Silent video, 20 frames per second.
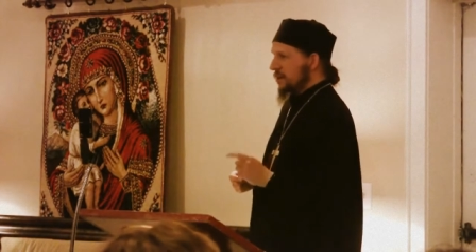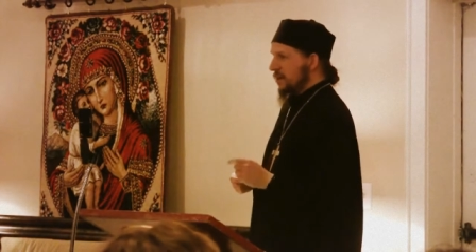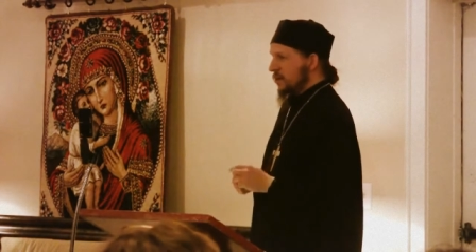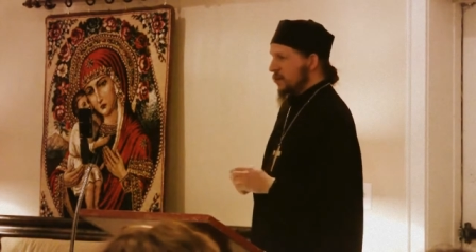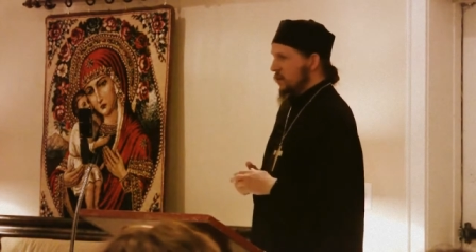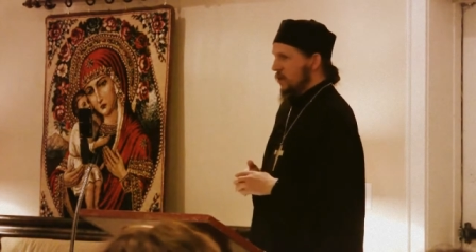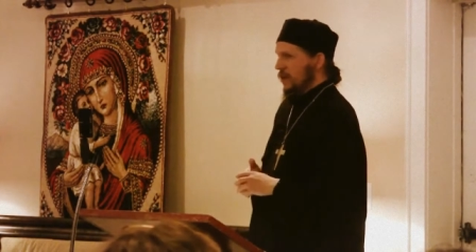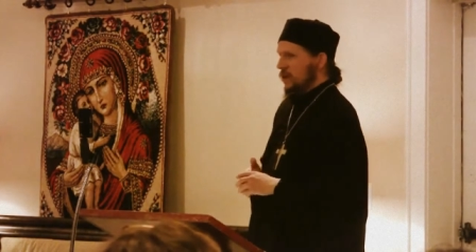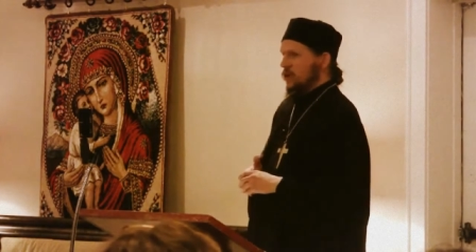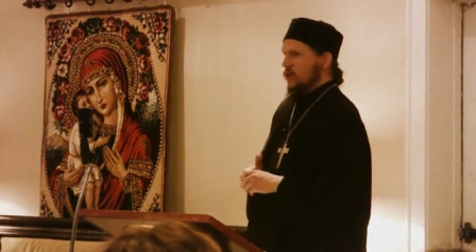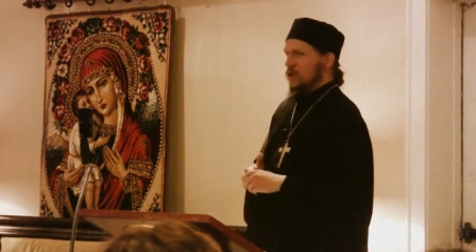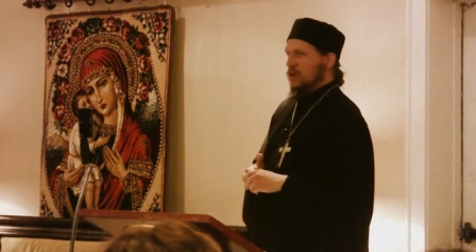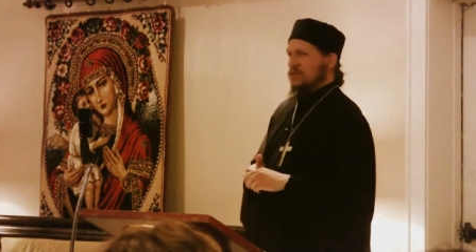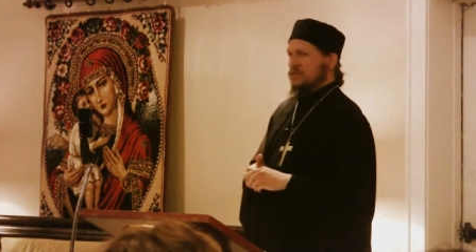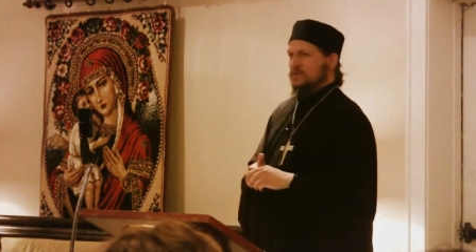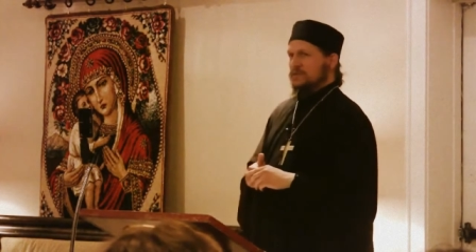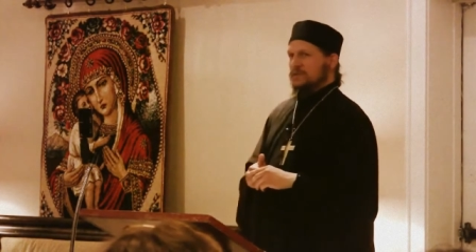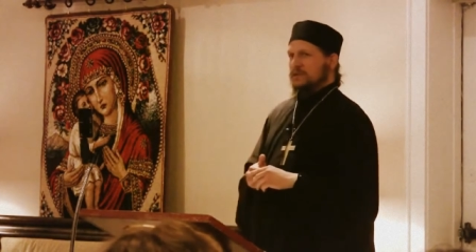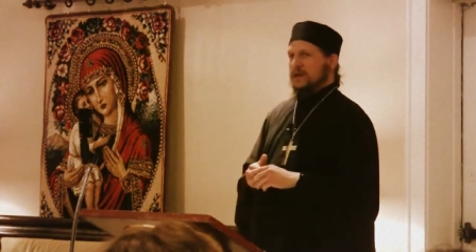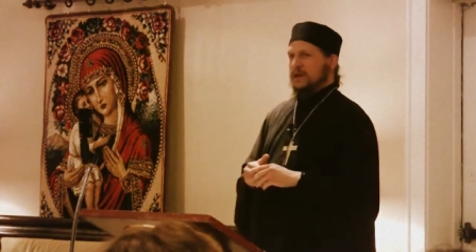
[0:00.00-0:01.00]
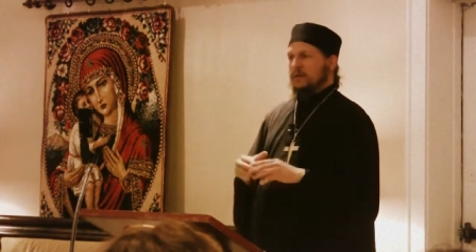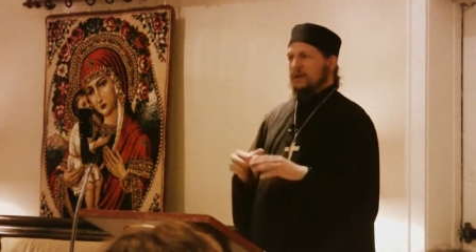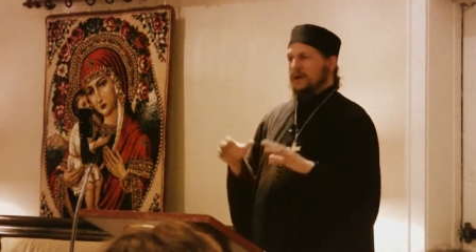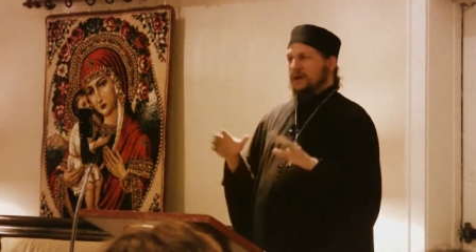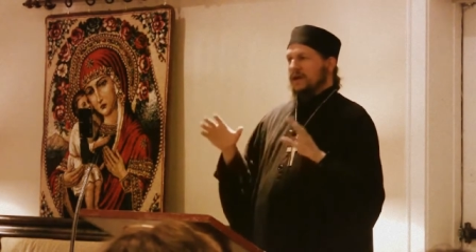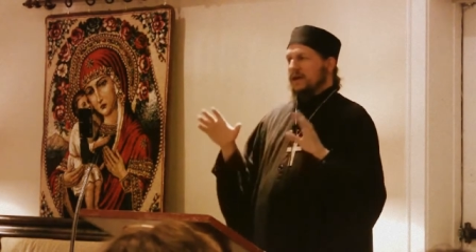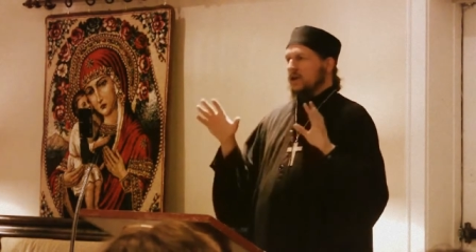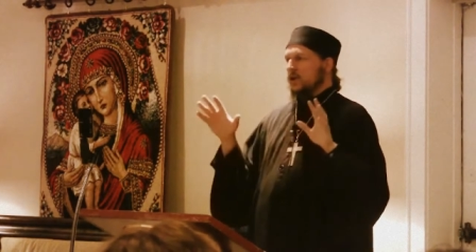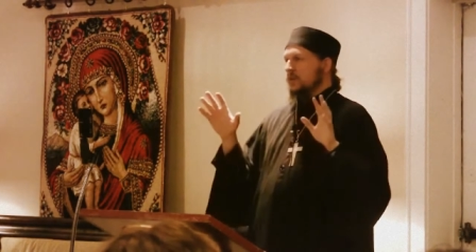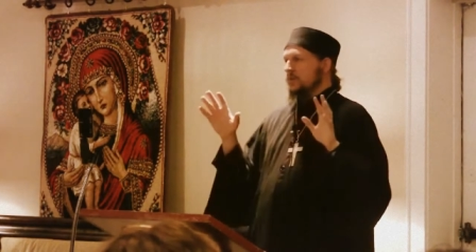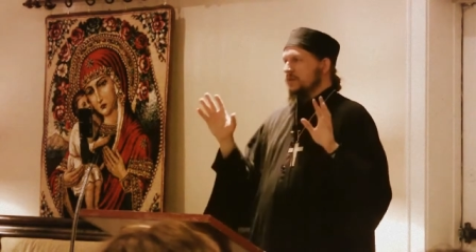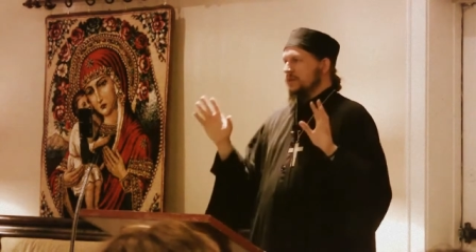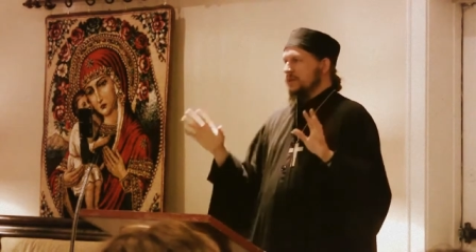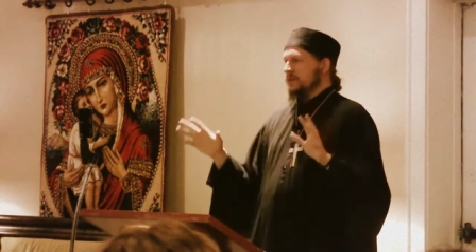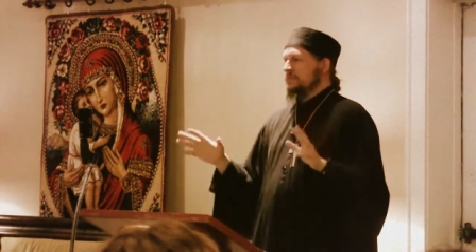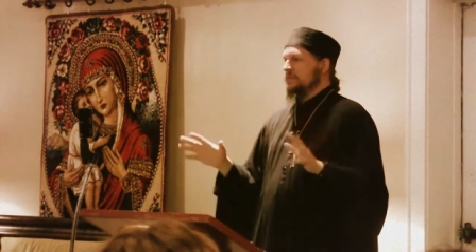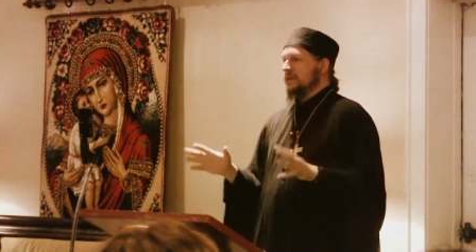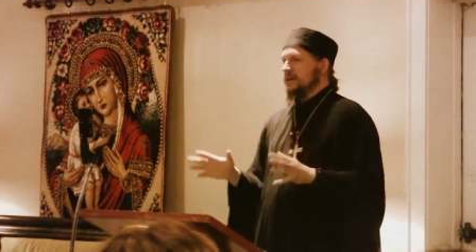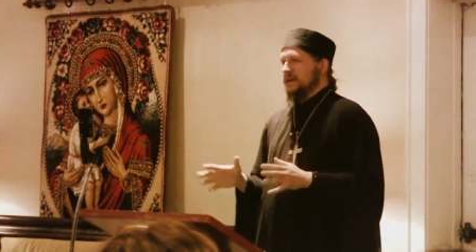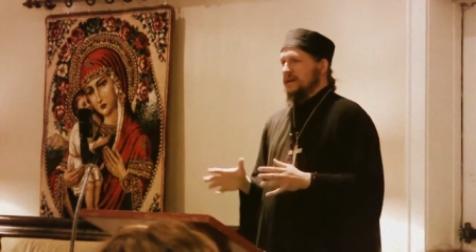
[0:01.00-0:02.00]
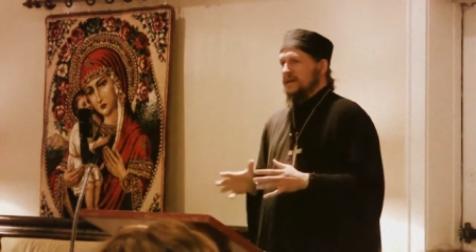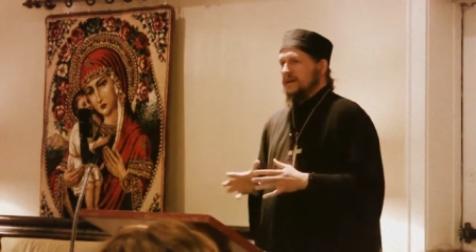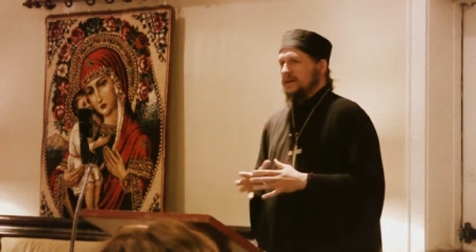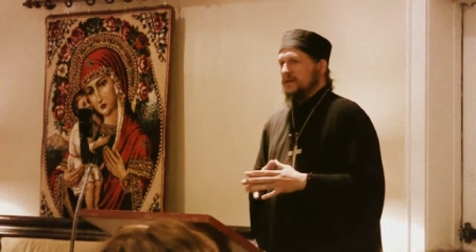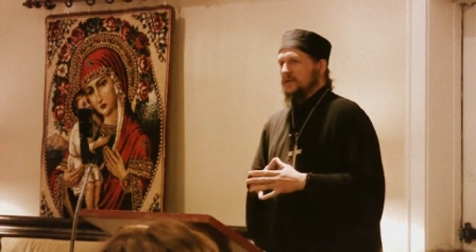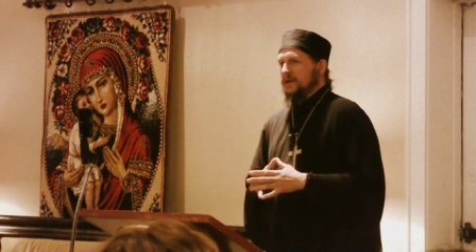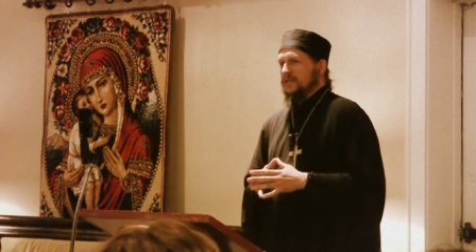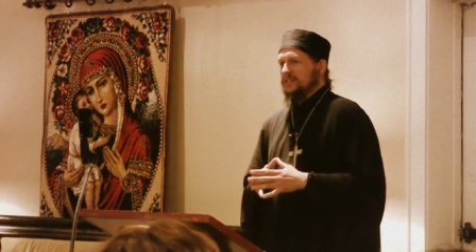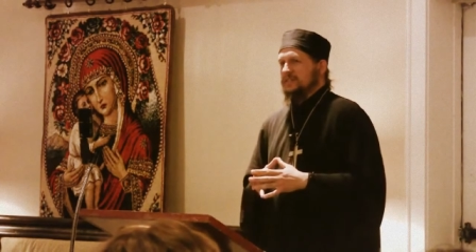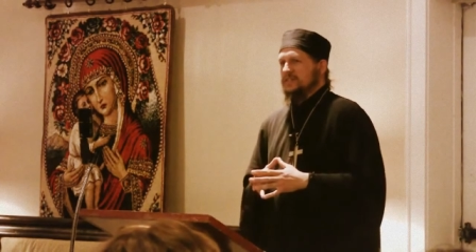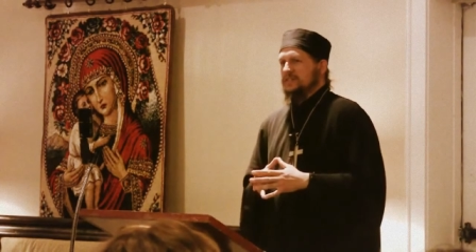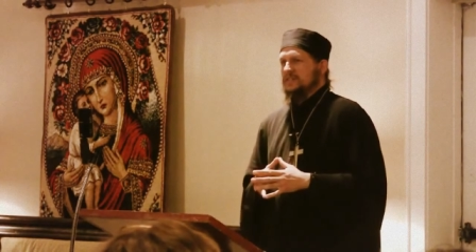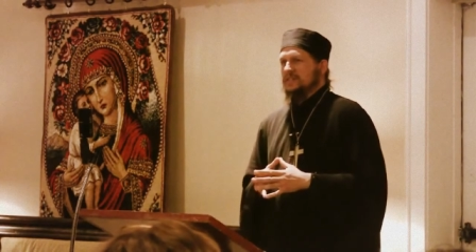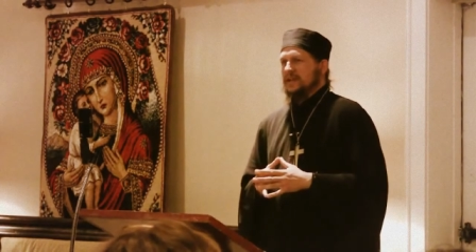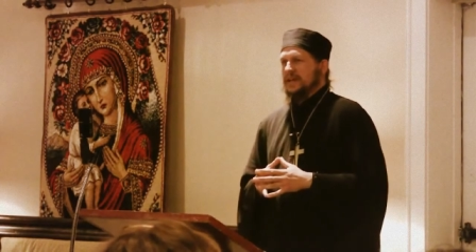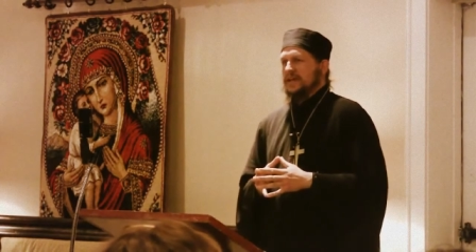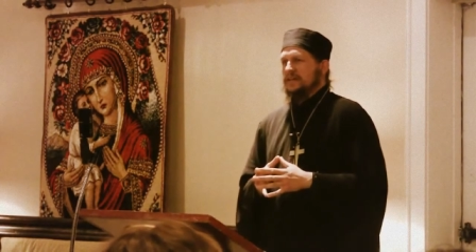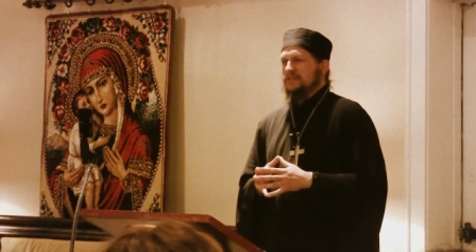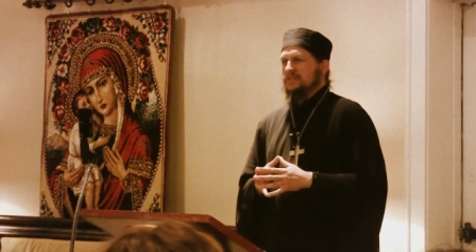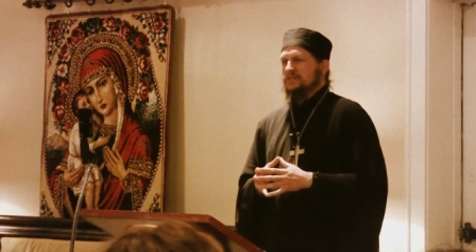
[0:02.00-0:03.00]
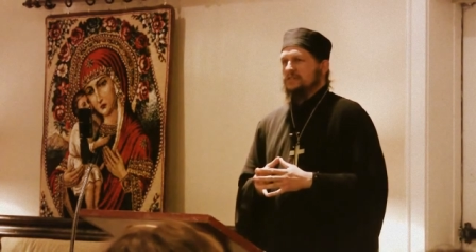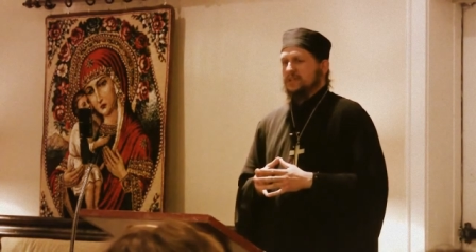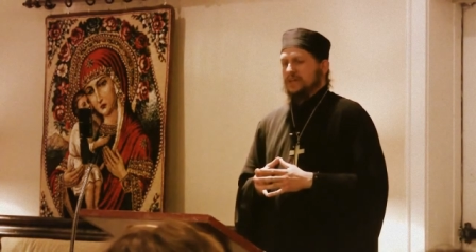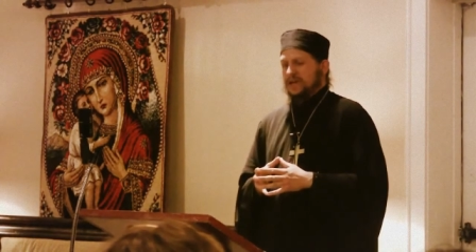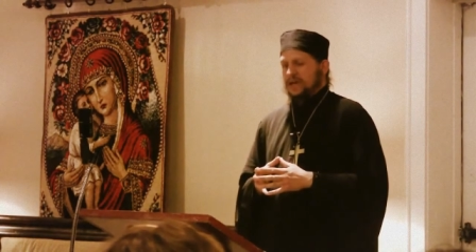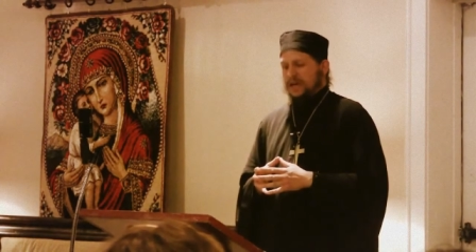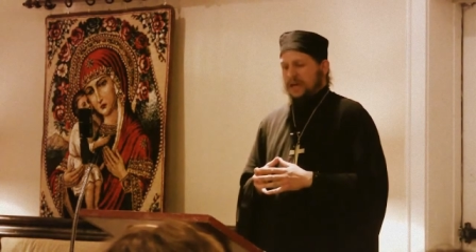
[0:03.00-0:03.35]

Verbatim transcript: and I don't want to go over, and I want to open it up to questions and answers.